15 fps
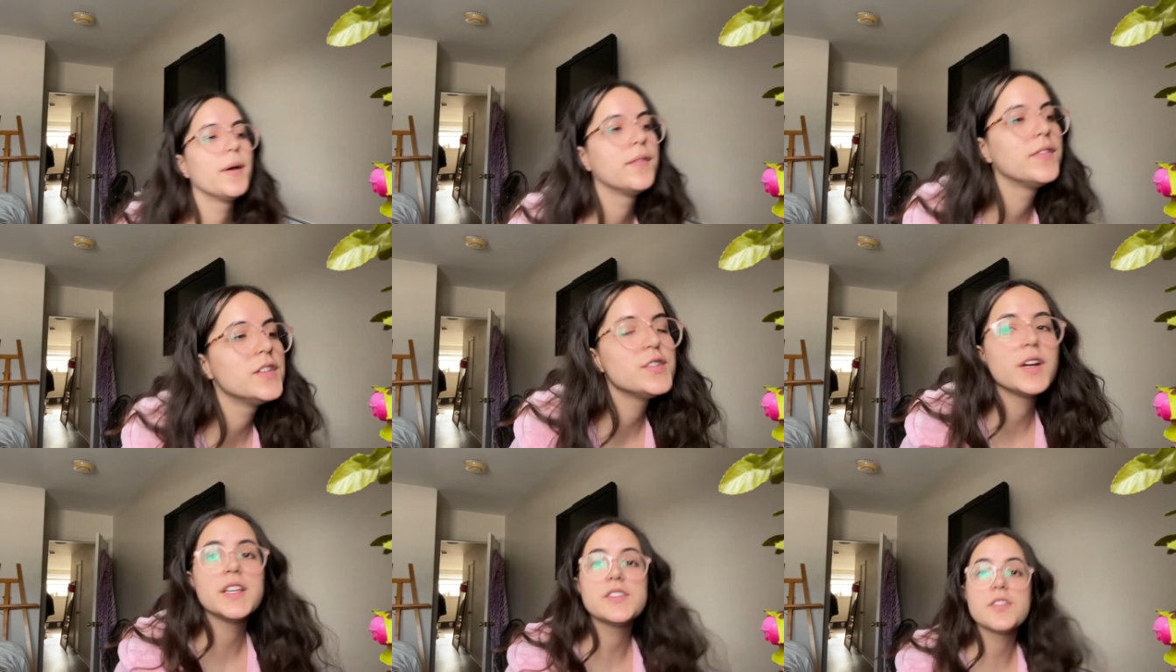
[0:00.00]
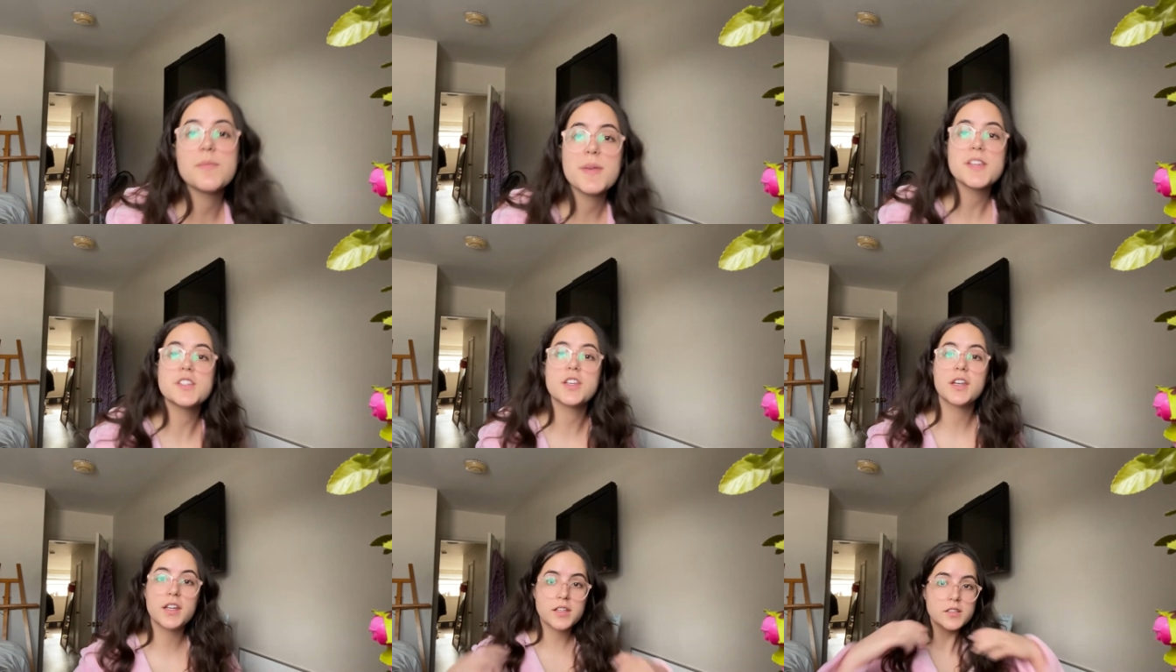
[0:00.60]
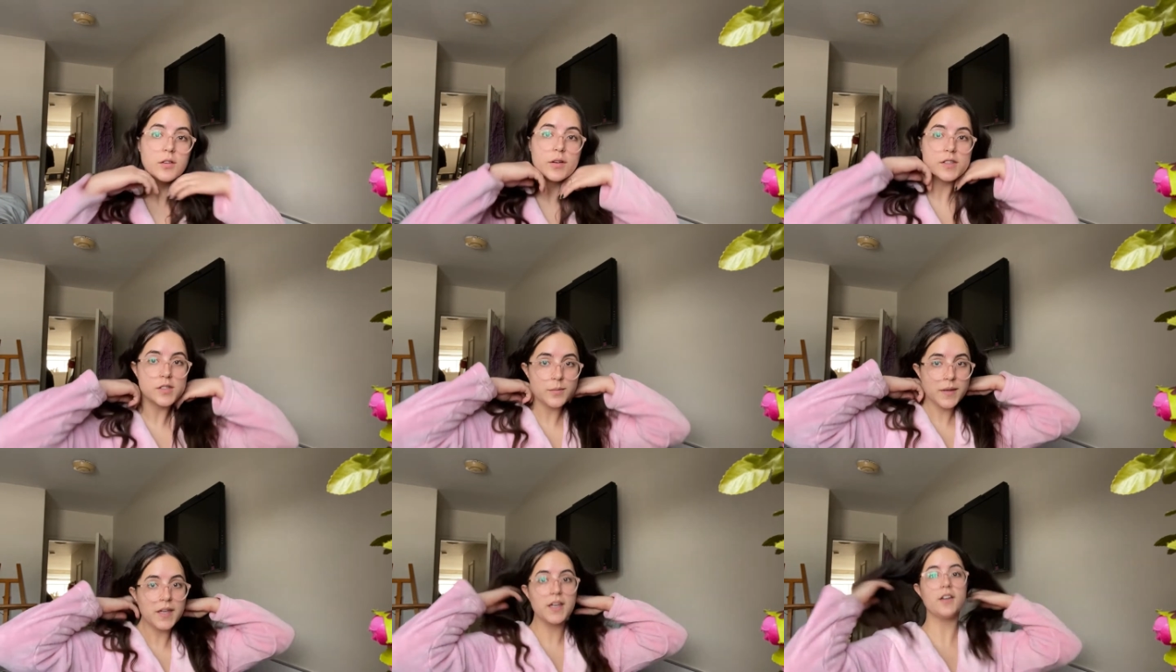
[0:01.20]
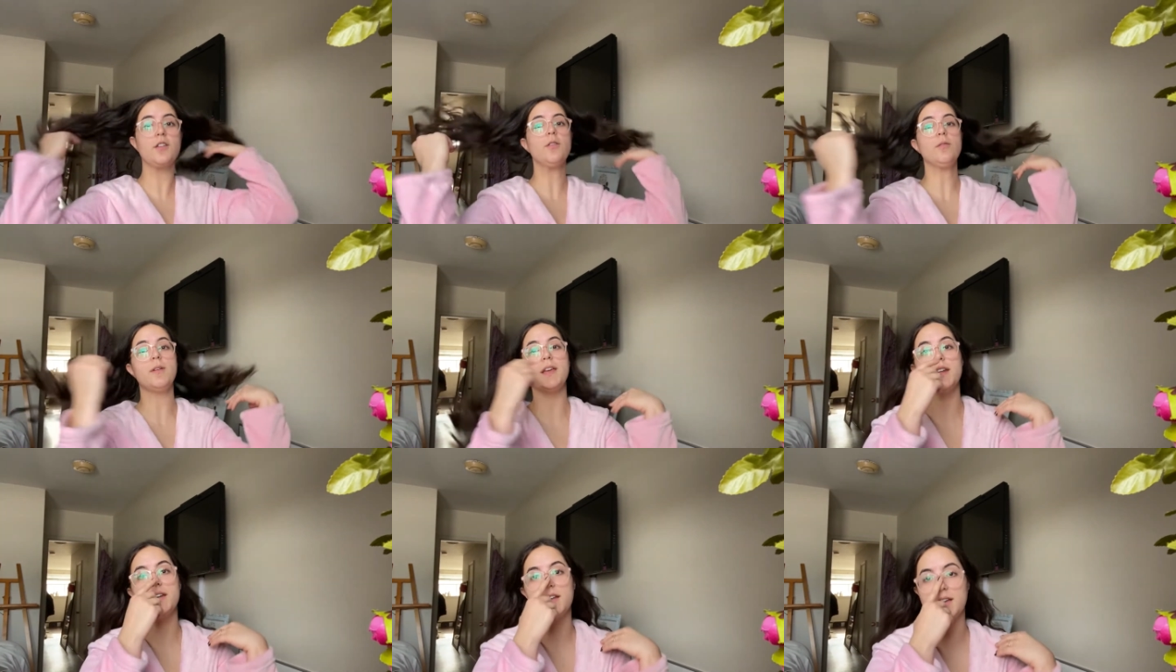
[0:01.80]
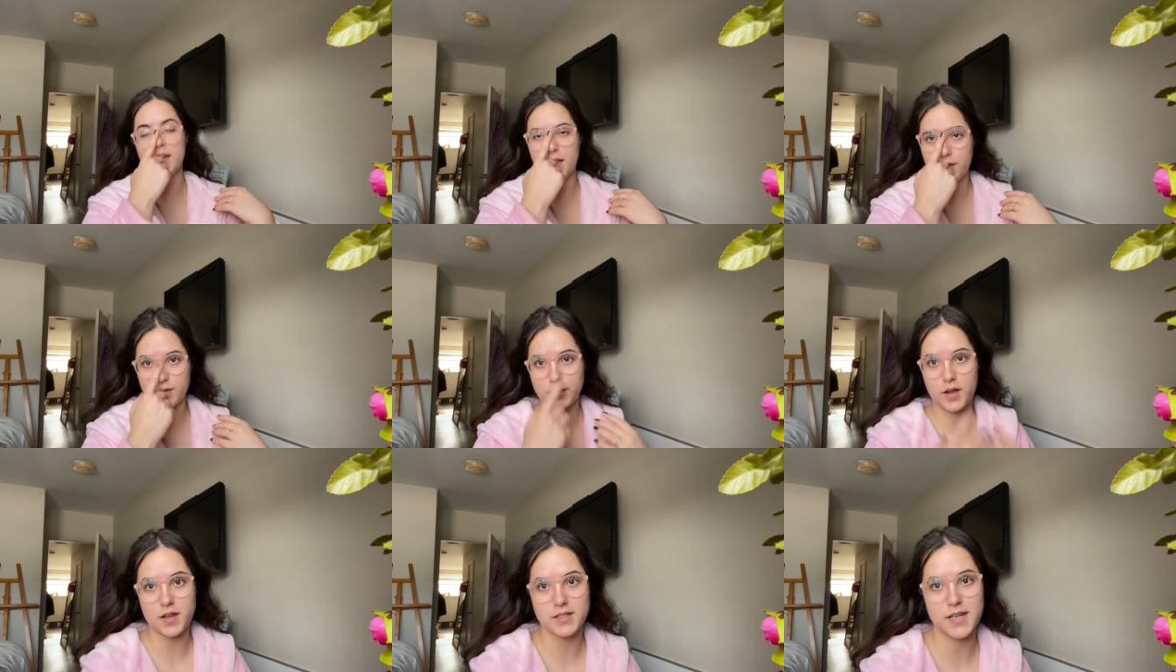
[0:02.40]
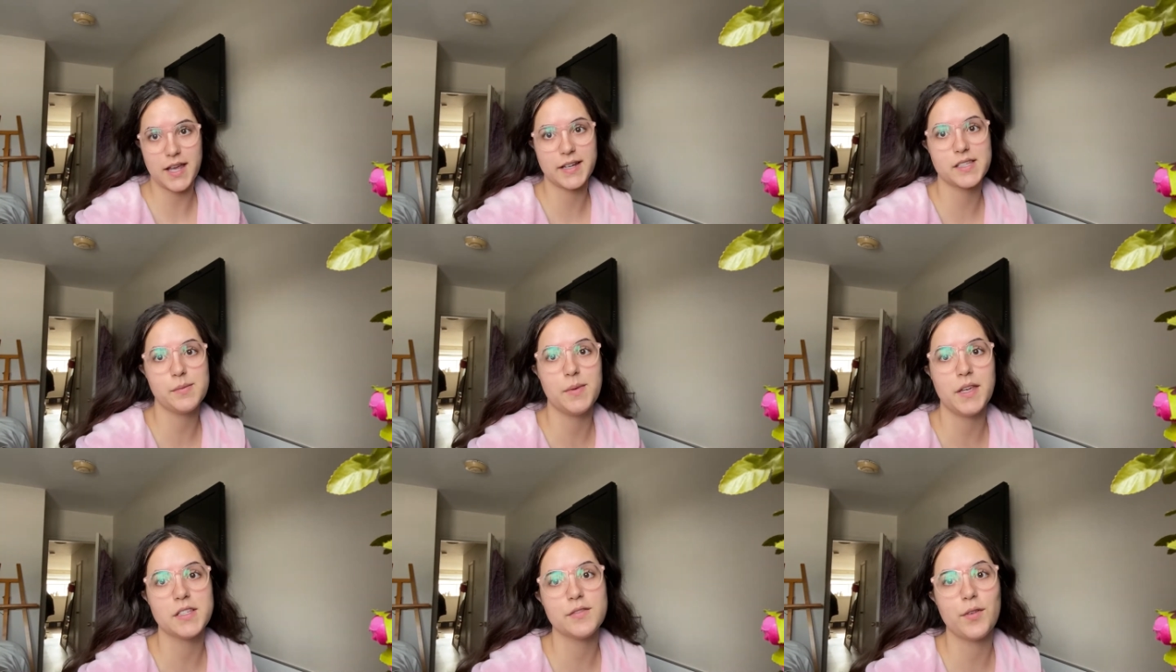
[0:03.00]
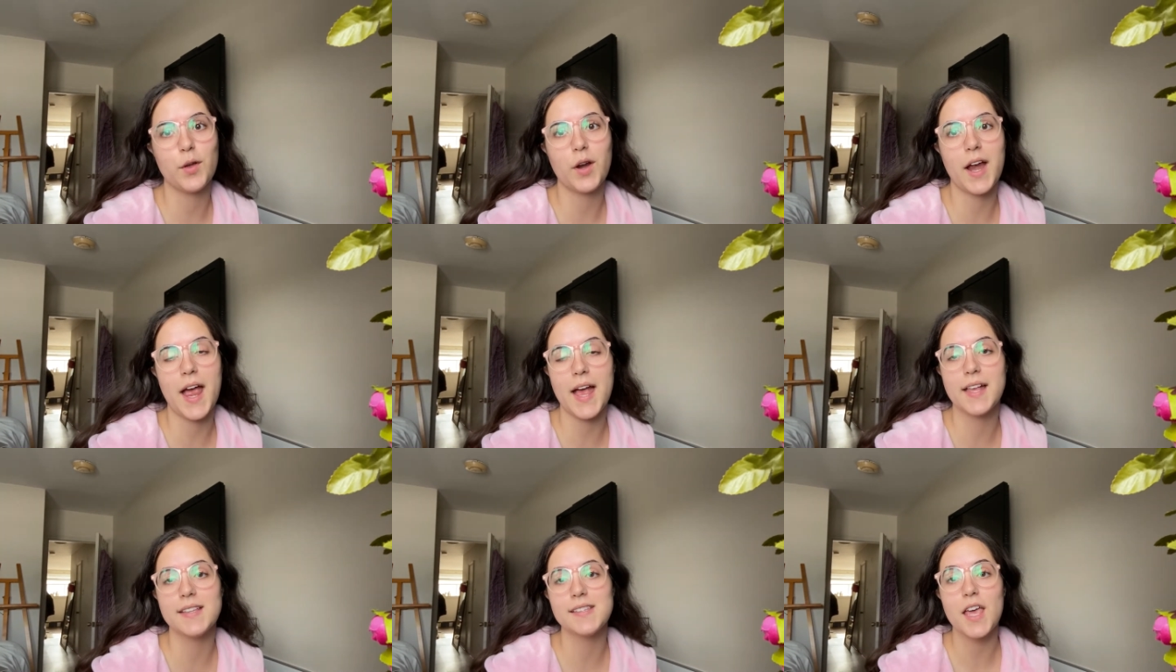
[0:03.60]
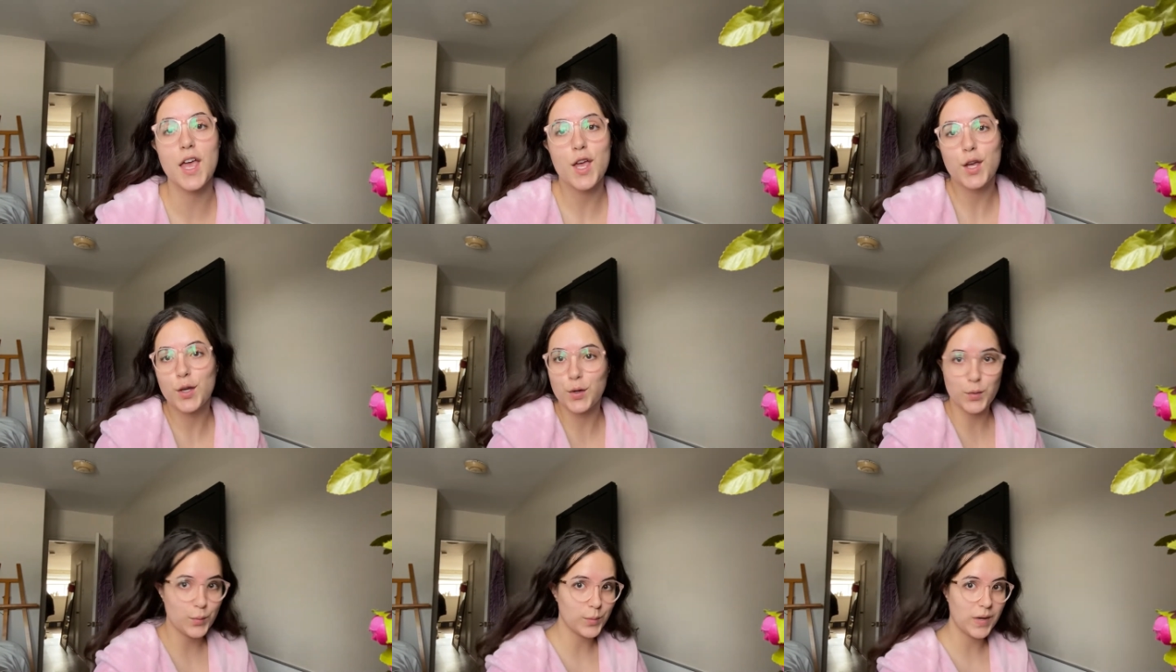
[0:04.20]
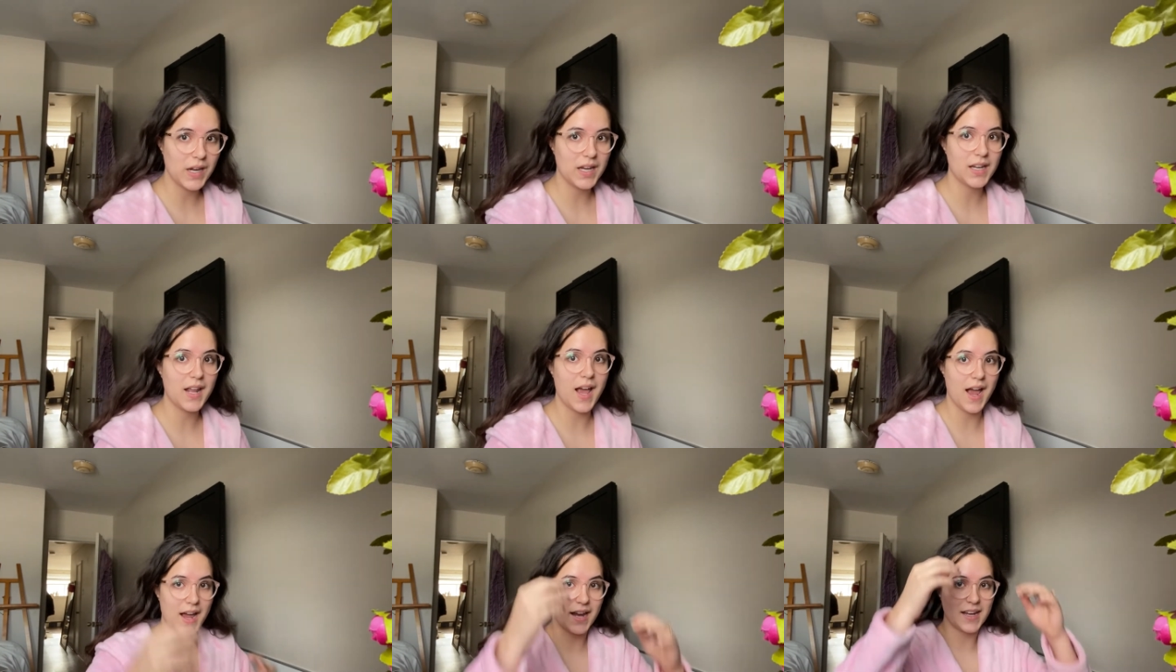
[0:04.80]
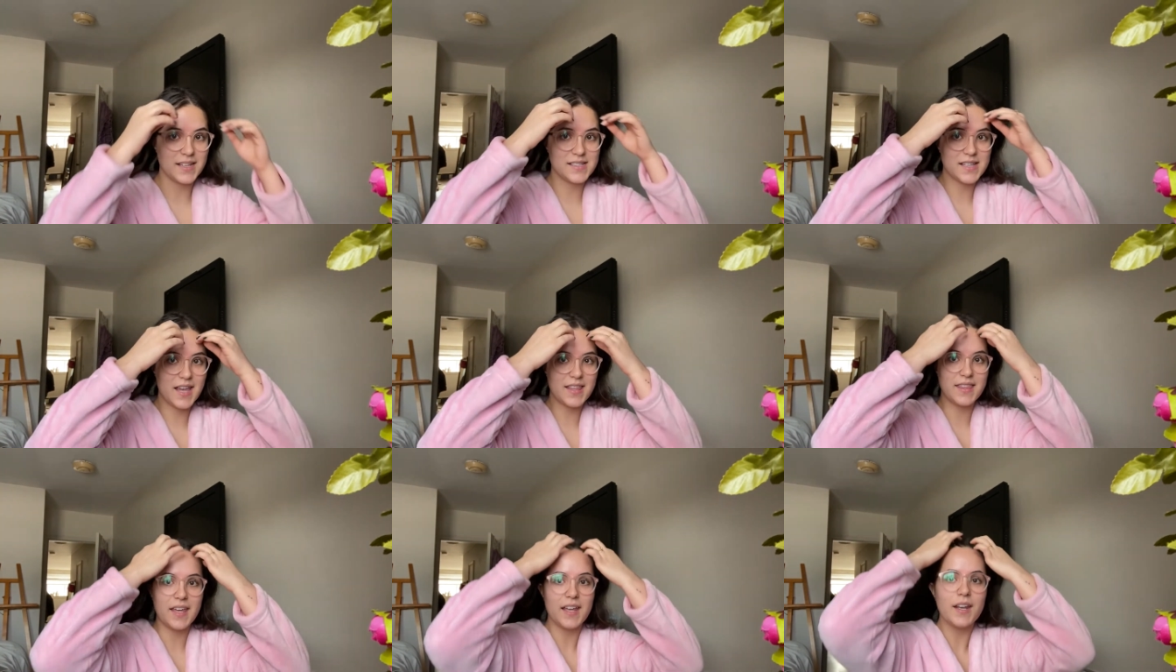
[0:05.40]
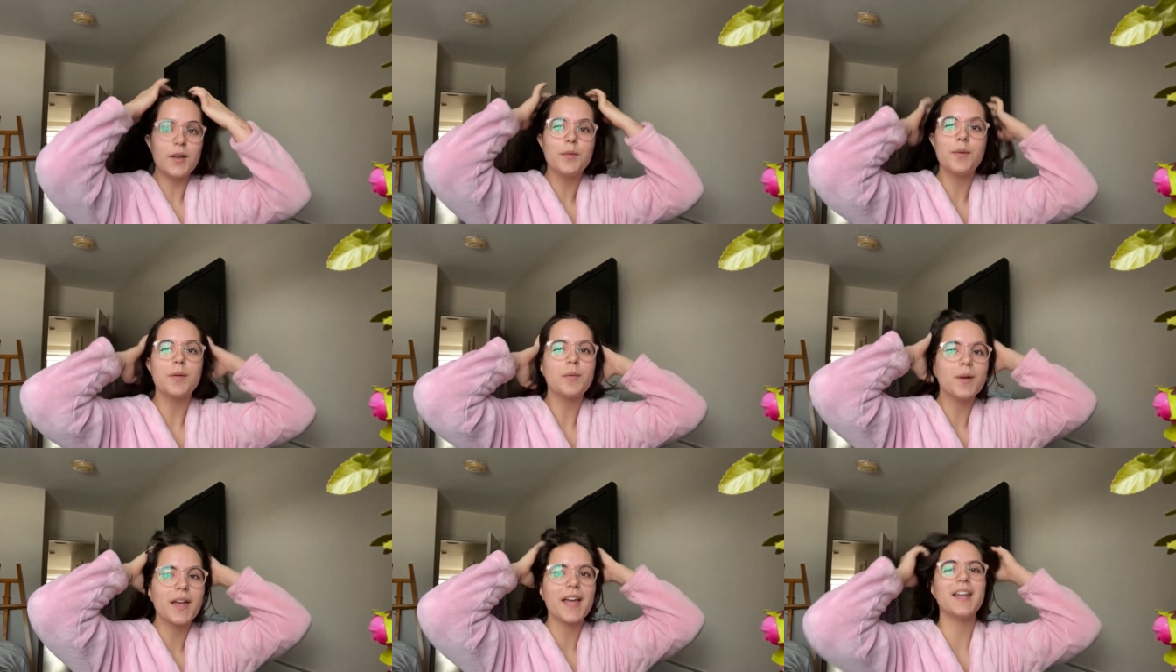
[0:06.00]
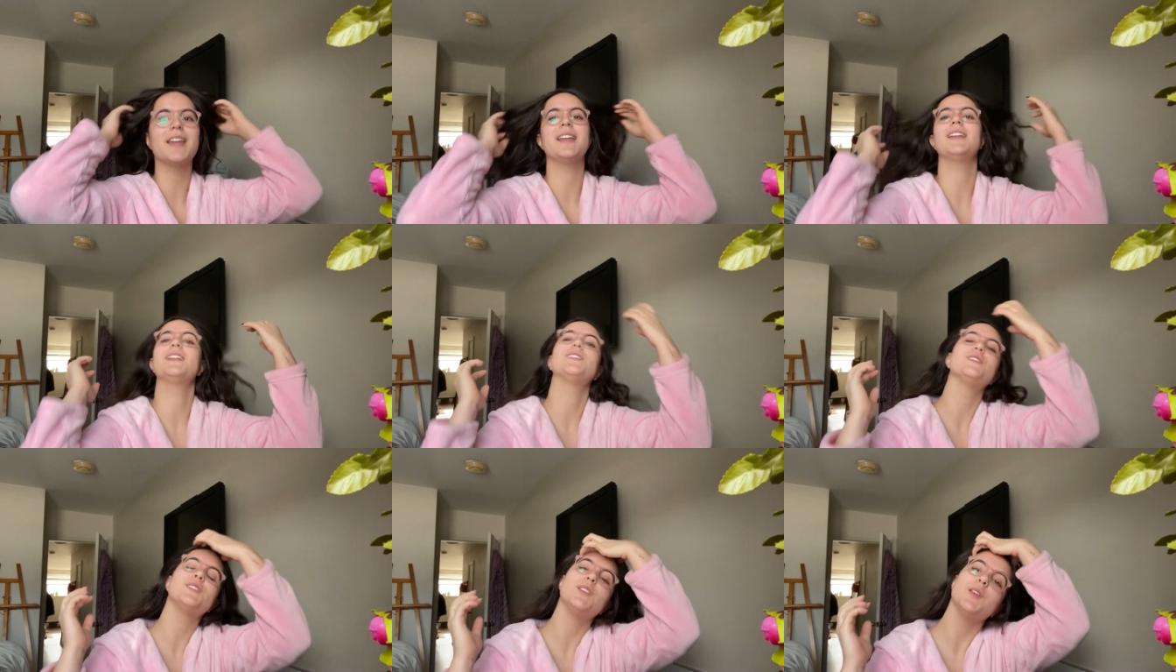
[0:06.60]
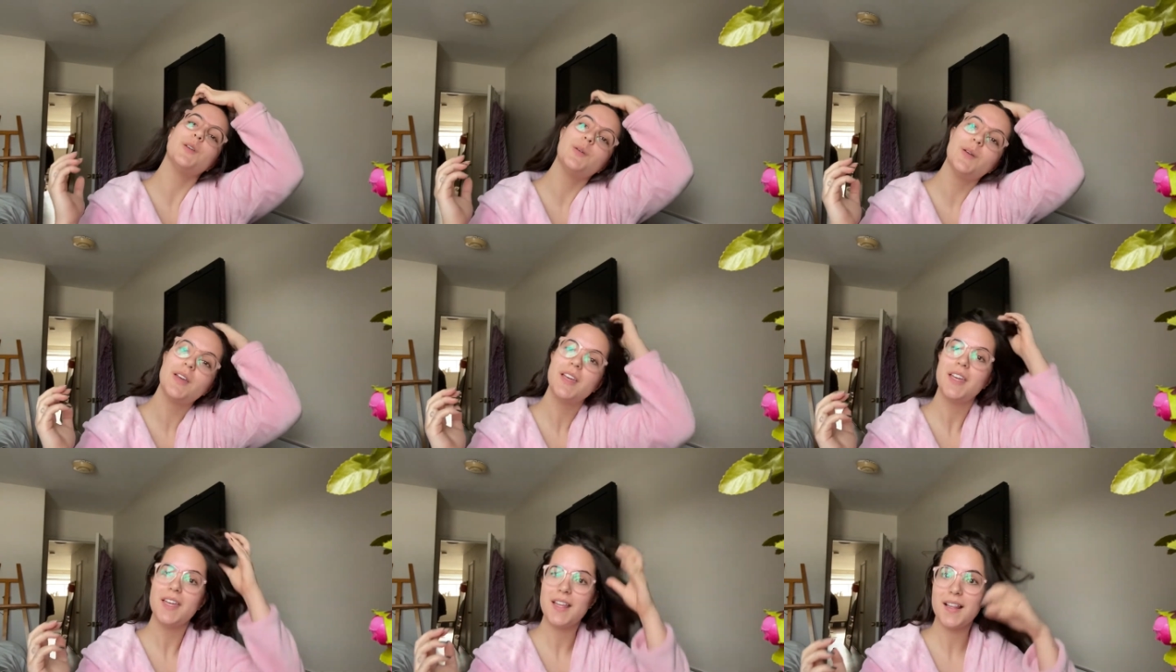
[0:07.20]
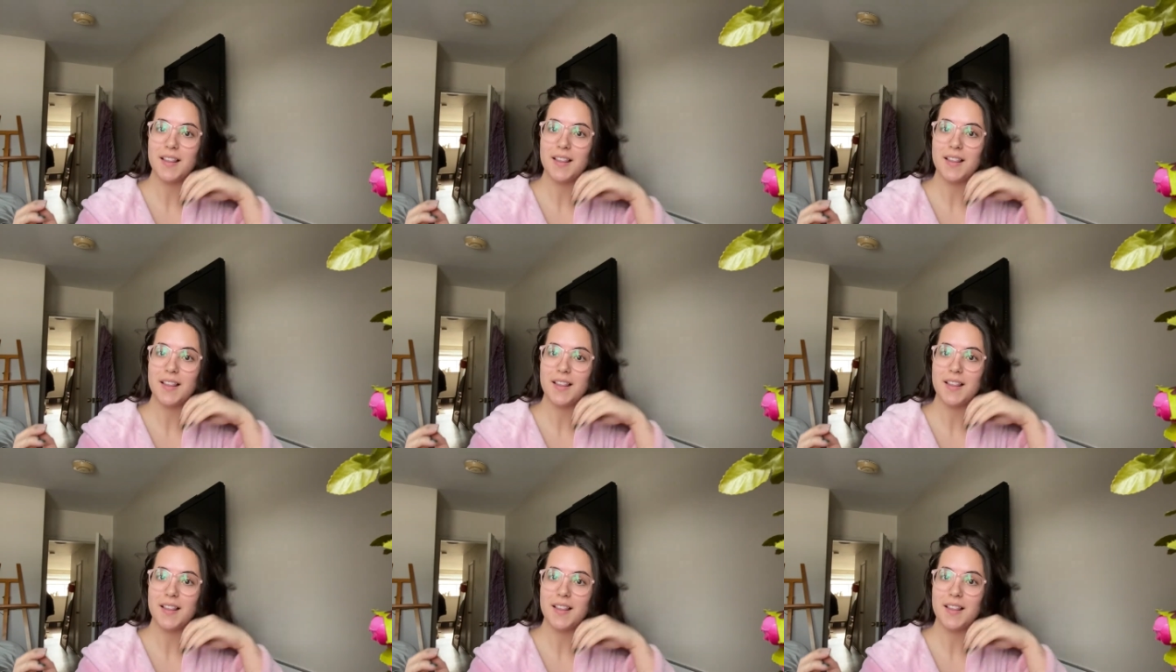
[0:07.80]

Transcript: of the transformation is going to be green colored contacts because Flora has green eyes and then we will get into